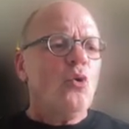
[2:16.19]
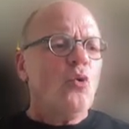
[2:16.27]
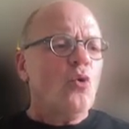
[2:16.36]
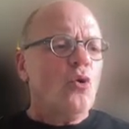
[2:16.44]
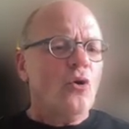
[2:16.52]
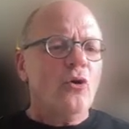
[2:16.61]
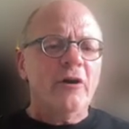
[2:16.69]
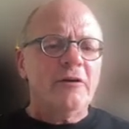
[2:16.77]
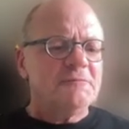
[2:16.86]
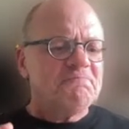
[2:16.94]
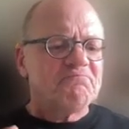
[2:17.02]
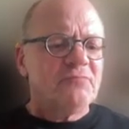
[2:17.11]

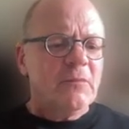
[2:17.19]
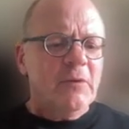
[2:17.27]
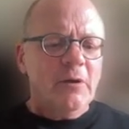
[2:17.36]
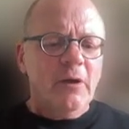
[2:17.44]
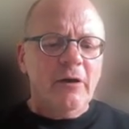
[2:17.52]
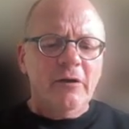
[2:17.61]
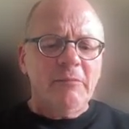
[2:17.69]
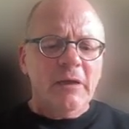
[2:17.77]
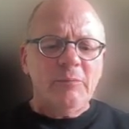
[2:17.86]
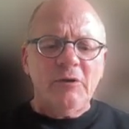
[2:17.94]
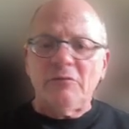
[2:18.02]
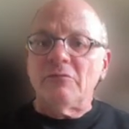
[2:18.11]
or
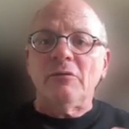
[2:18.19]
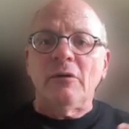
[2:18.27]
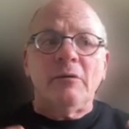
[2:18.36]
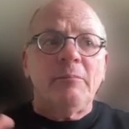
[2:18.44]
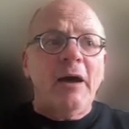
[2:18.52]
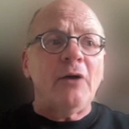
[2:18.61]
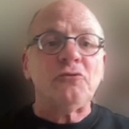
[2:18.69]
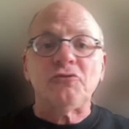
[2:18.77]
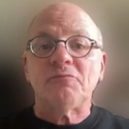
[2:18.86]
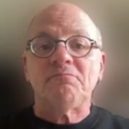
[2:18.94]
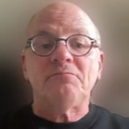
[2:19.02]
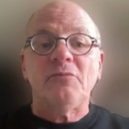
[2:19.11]
maybe
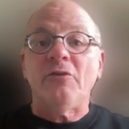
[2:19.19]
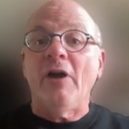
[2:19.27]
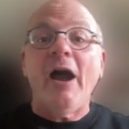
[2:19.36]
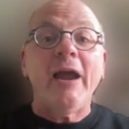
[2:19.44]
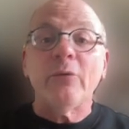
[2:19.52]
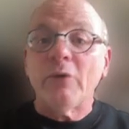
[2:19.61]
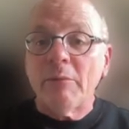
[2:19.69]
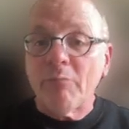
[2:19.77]
about the hiring